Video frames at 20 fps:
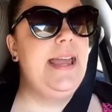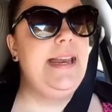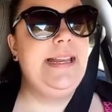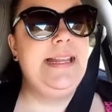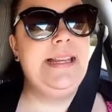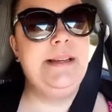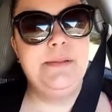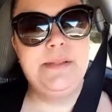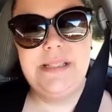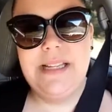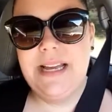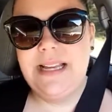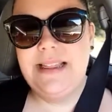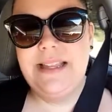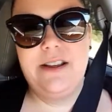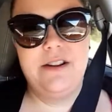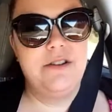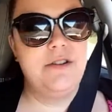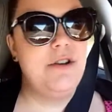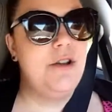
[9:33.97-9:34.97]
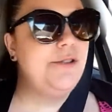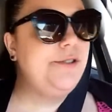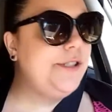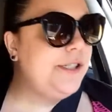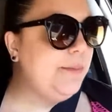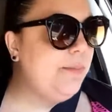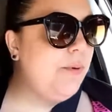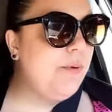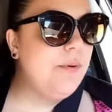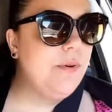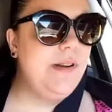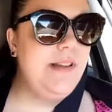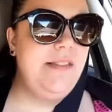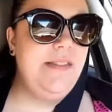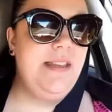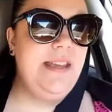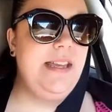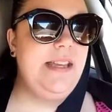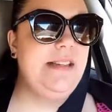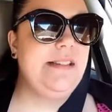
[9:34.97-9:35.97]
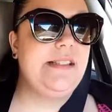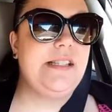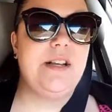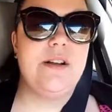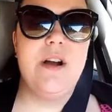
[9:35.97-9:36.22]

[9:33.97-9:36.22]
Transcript: And he was like, there are no support in these.